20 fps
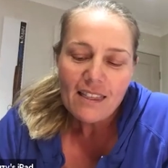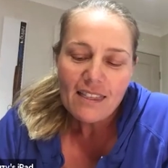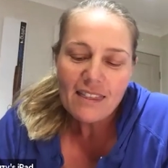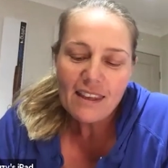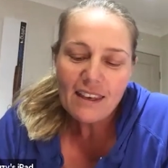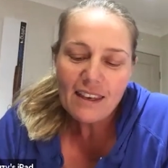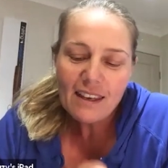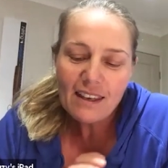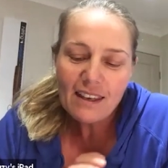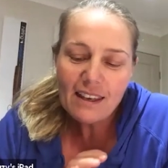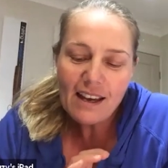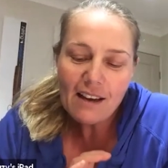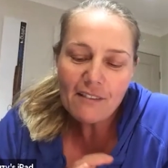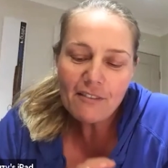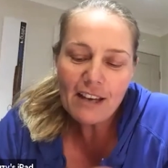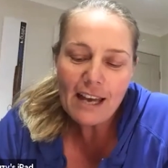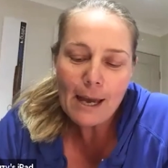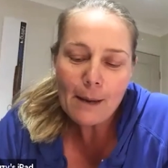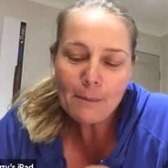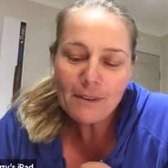The
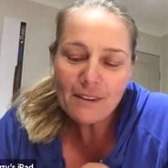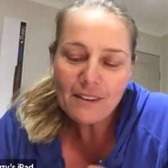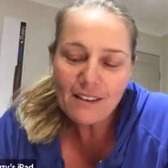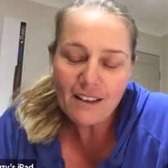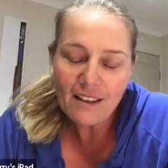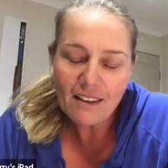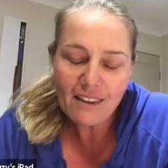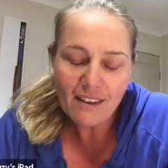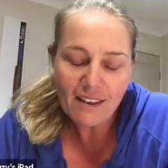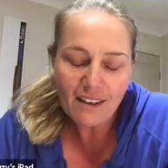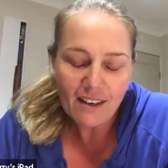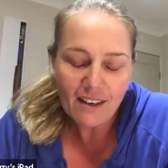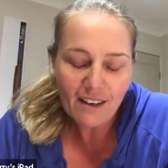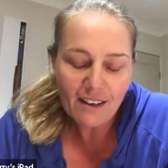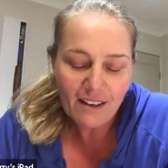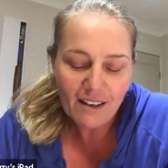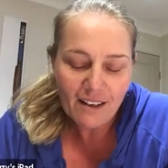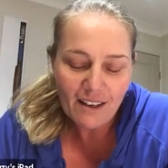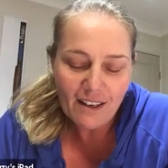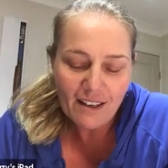other habit that I think
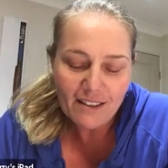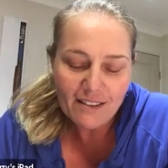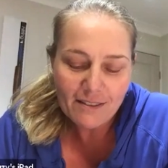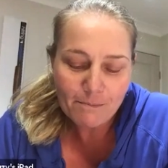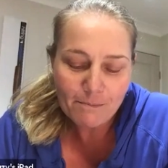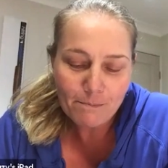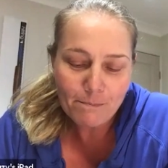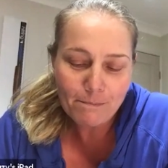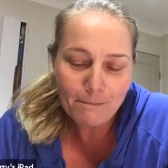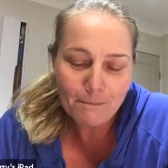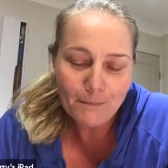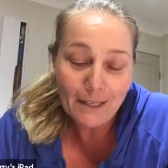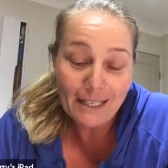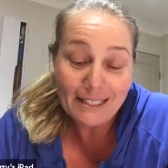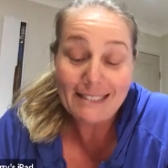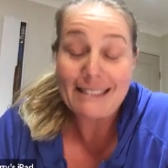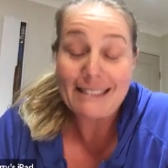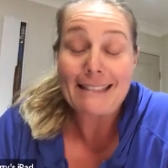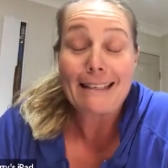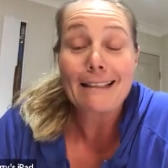is a
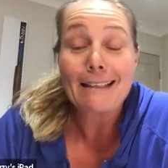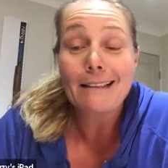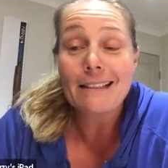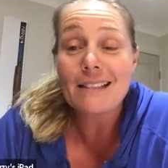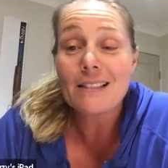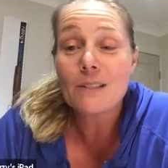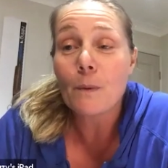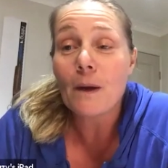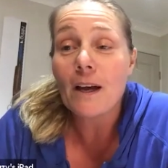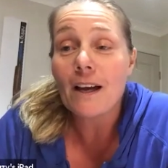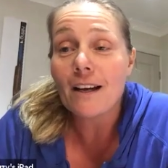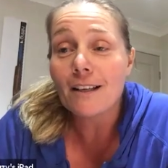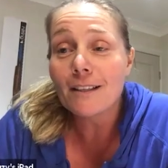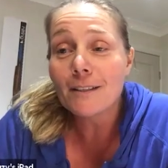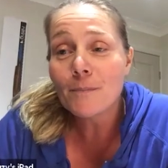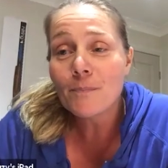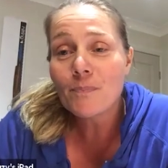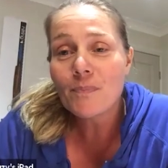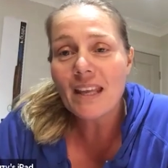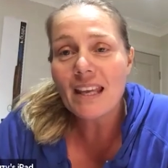skill as
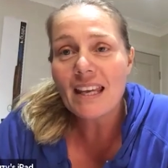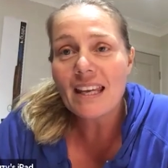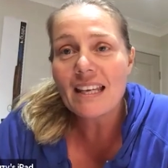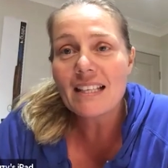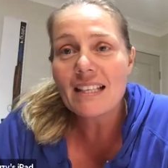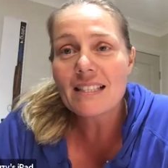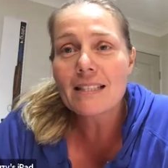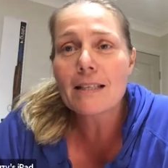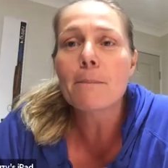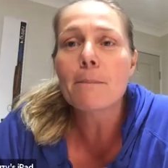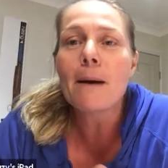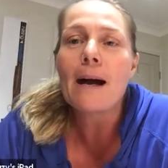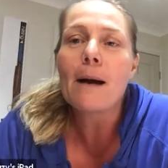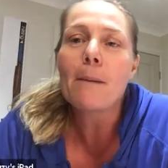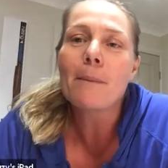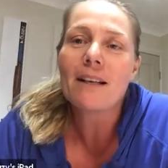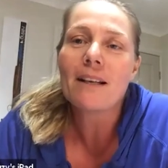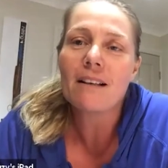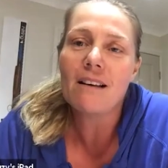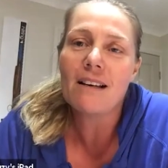well is
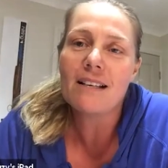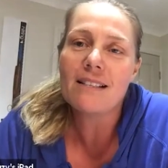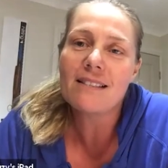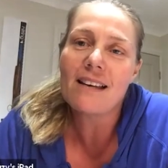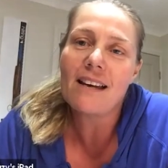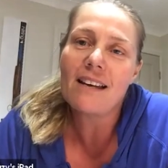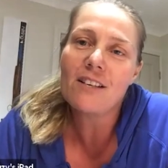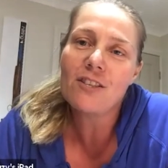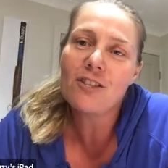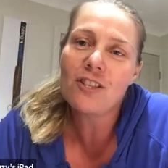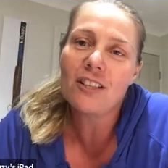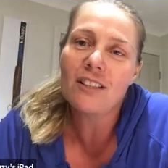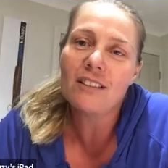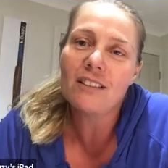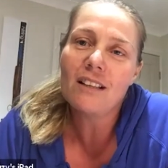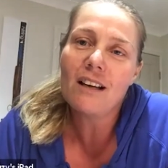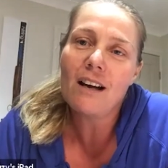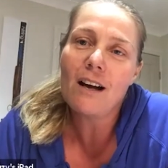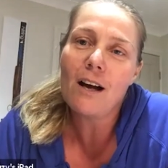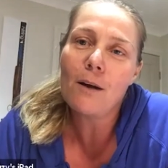compartmentalization.
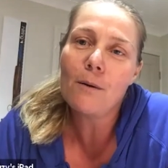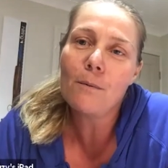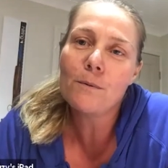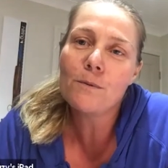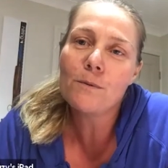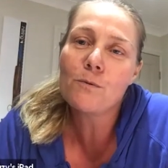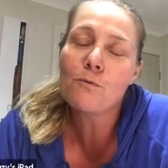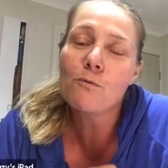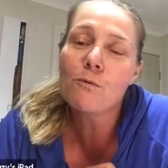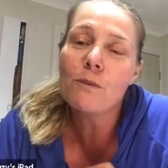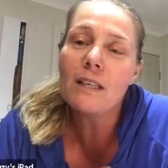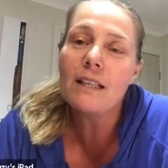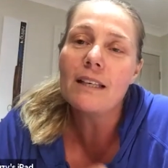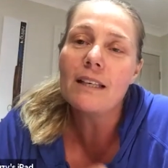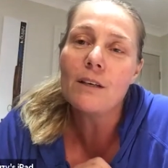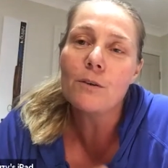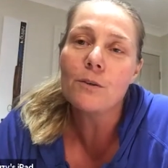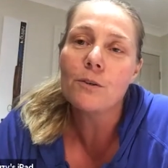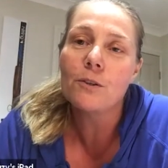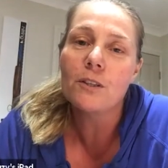I was
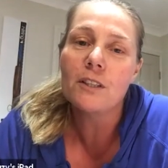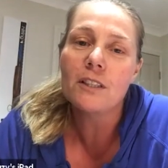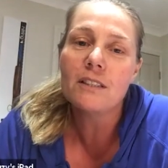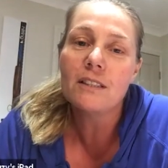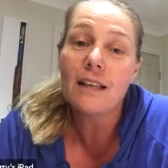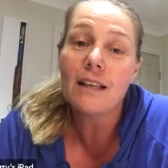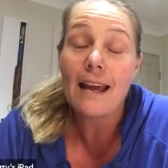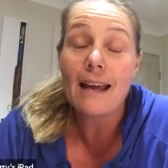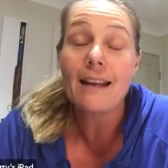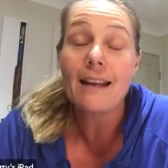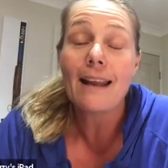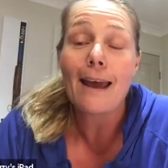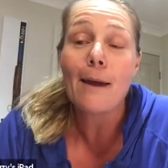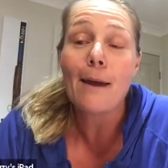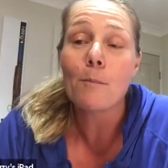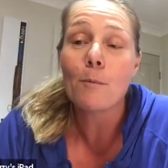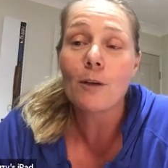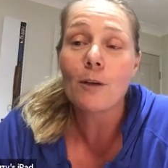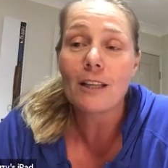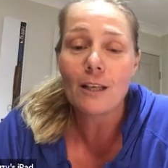really good and
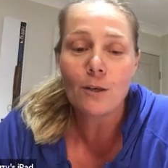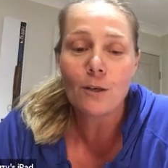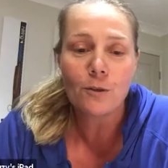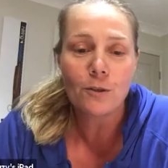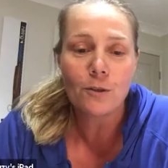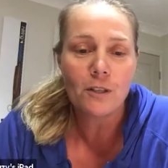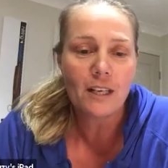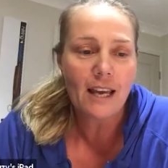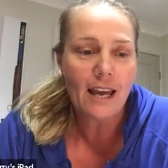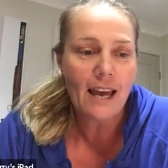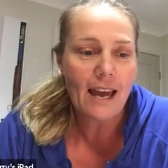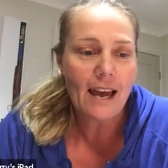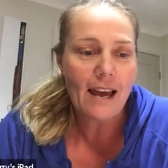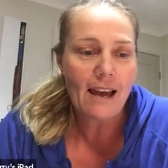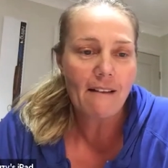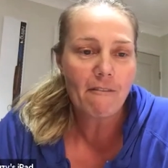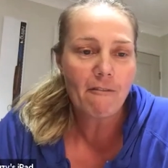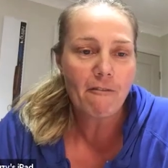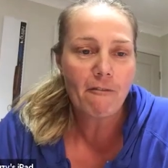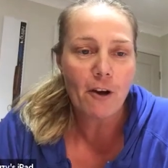am really good
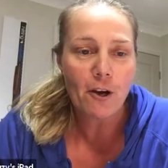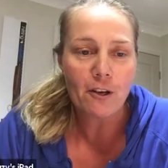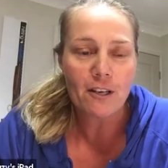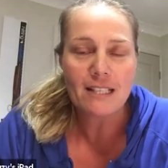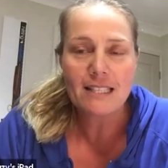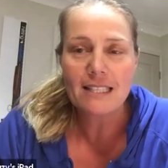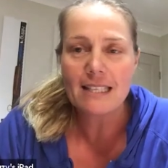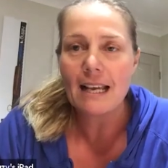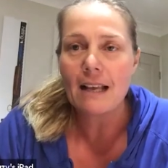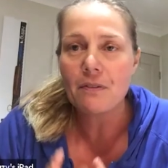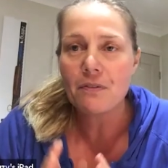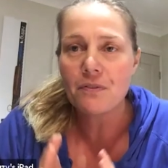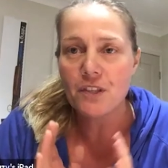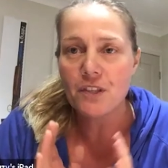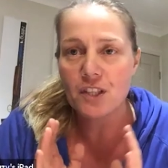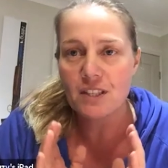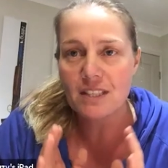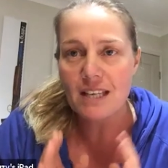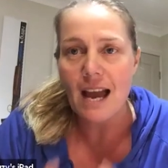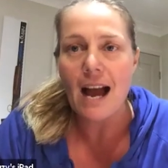at focusing at
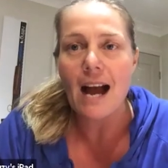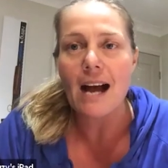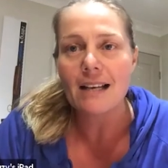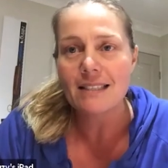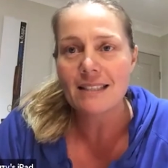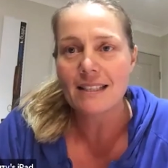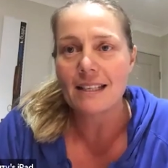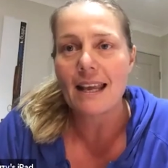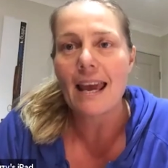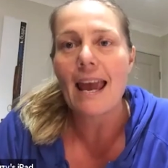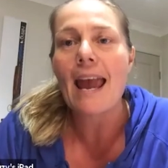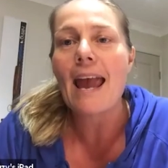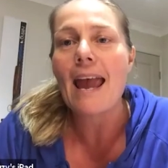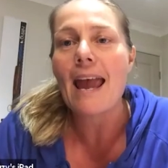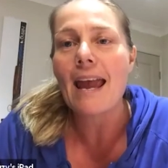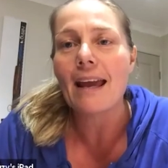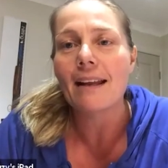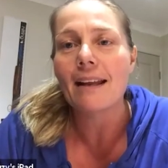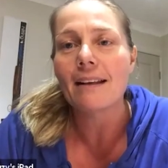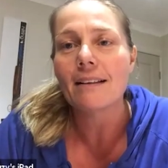the task at
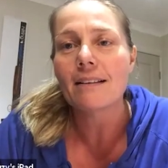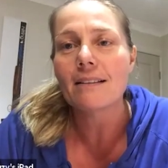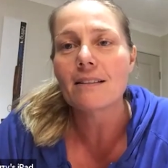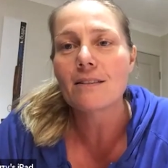hand.